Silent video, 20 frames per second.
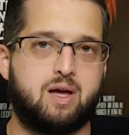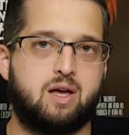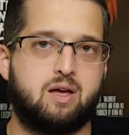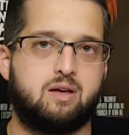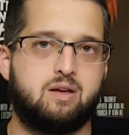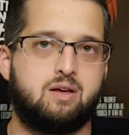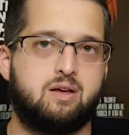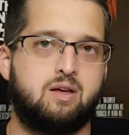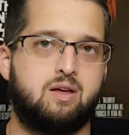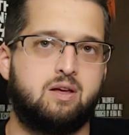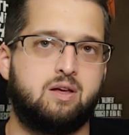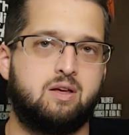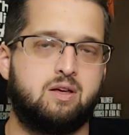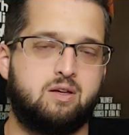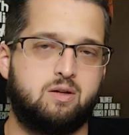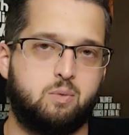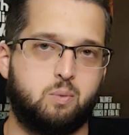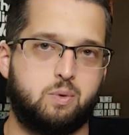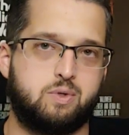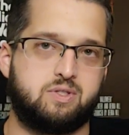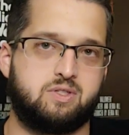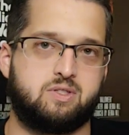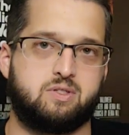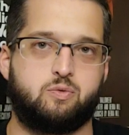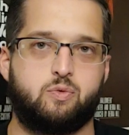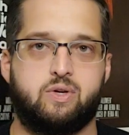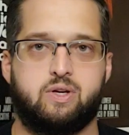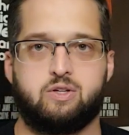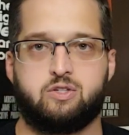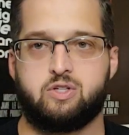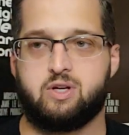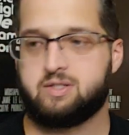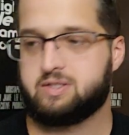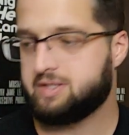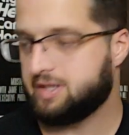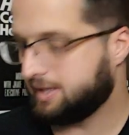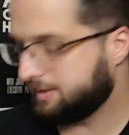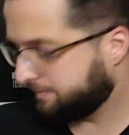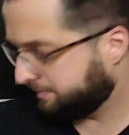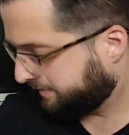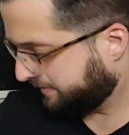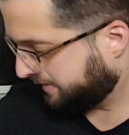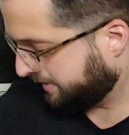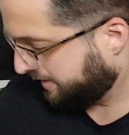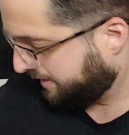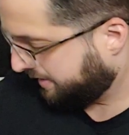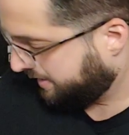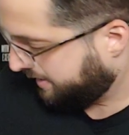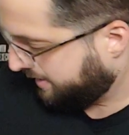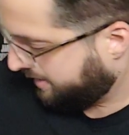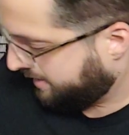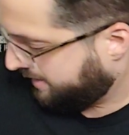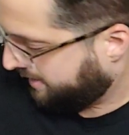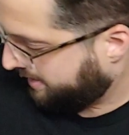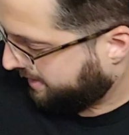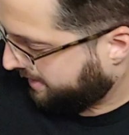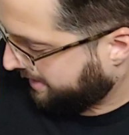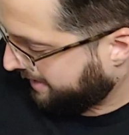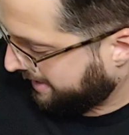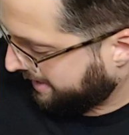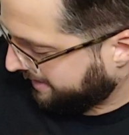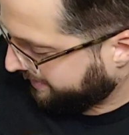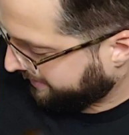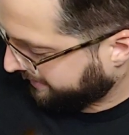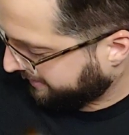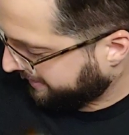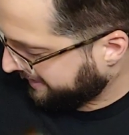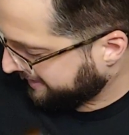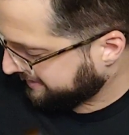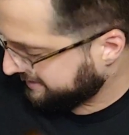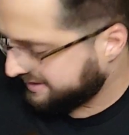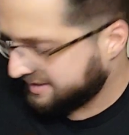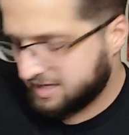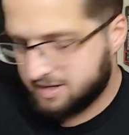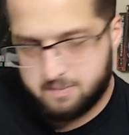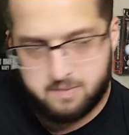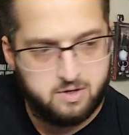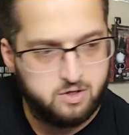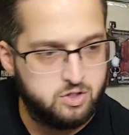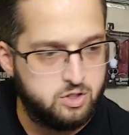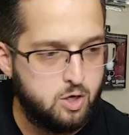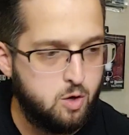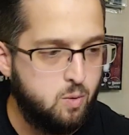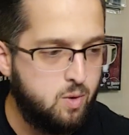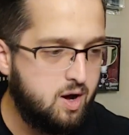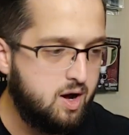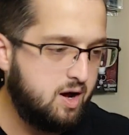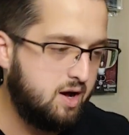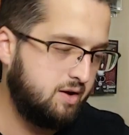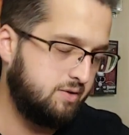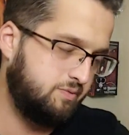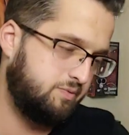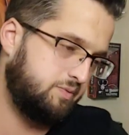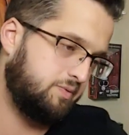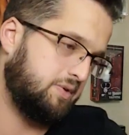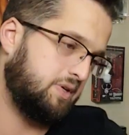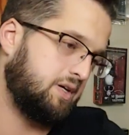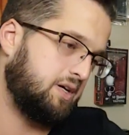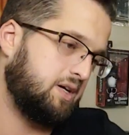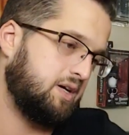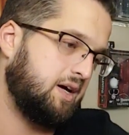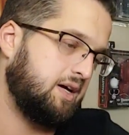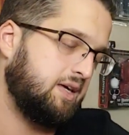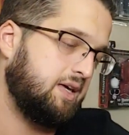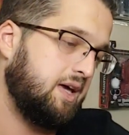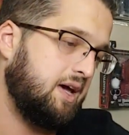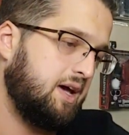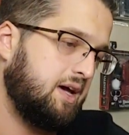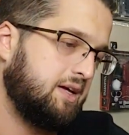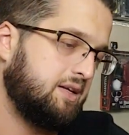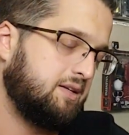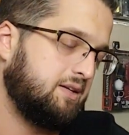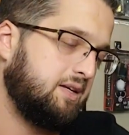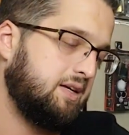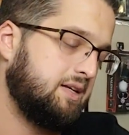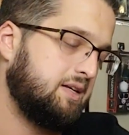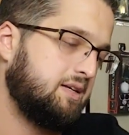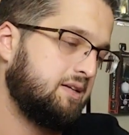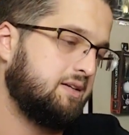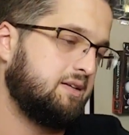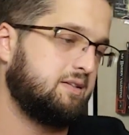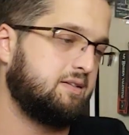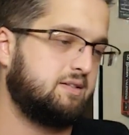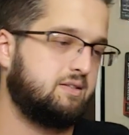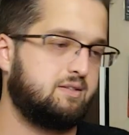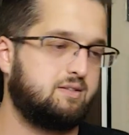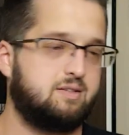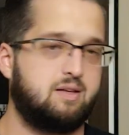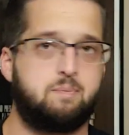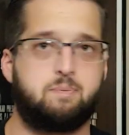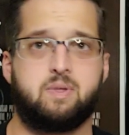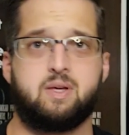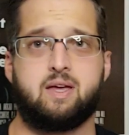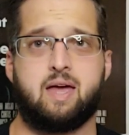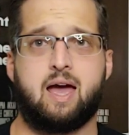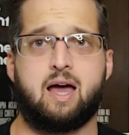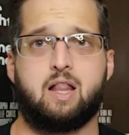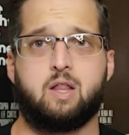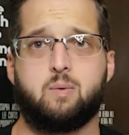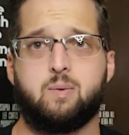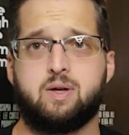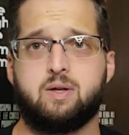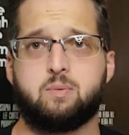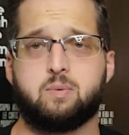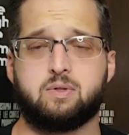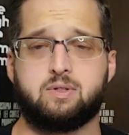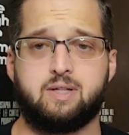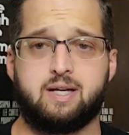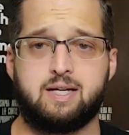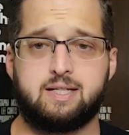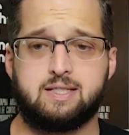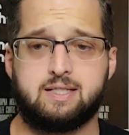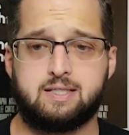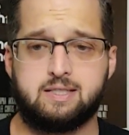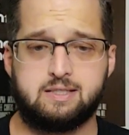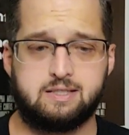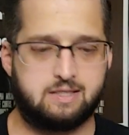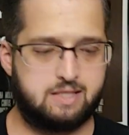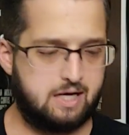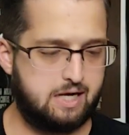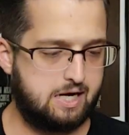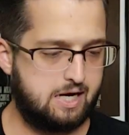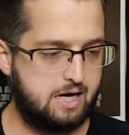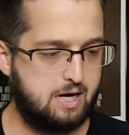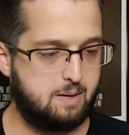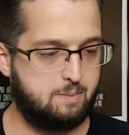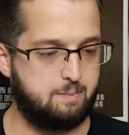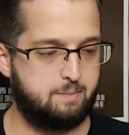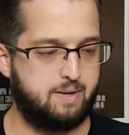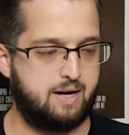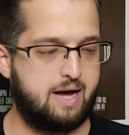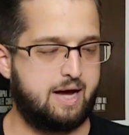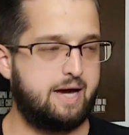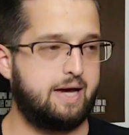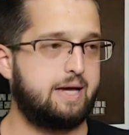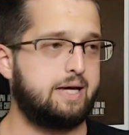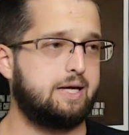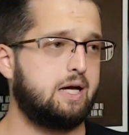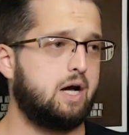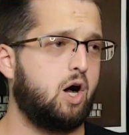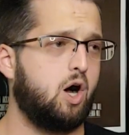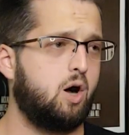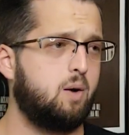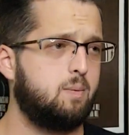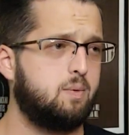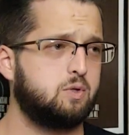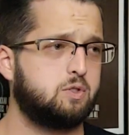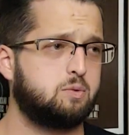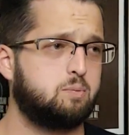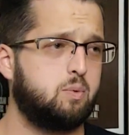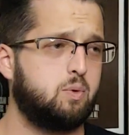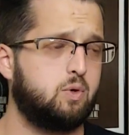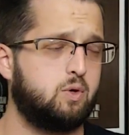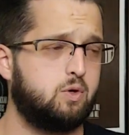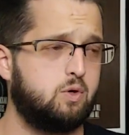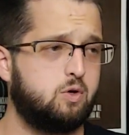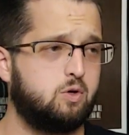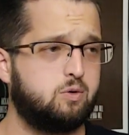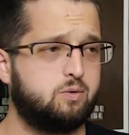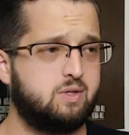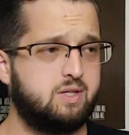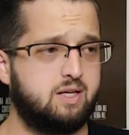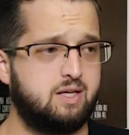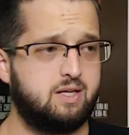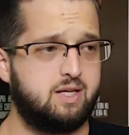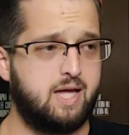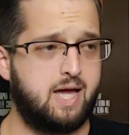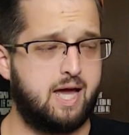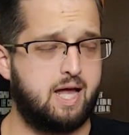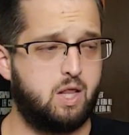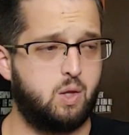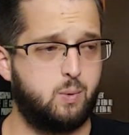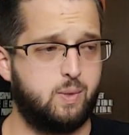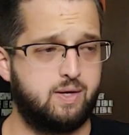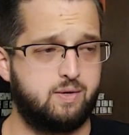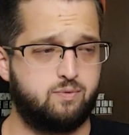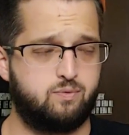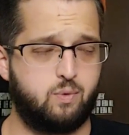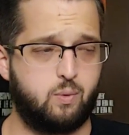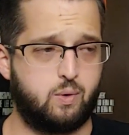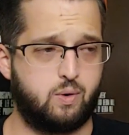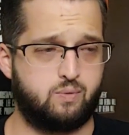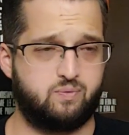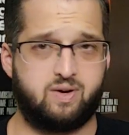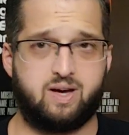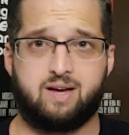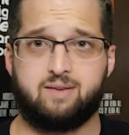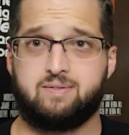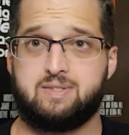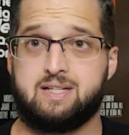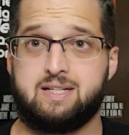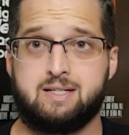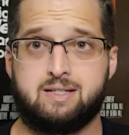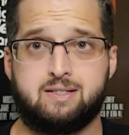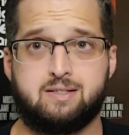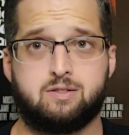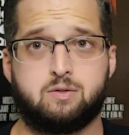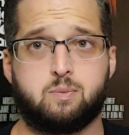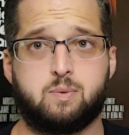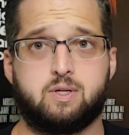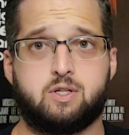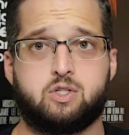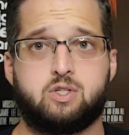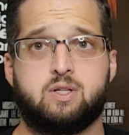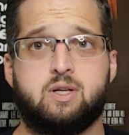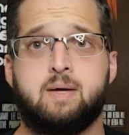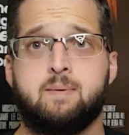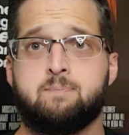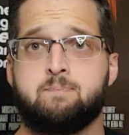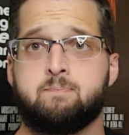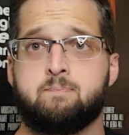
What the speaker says: Bay was this VHS tape. And the last thing I'm going to show off, again, is something Halloween related. I almost pulled the Halloween 4 and 5 tins, which,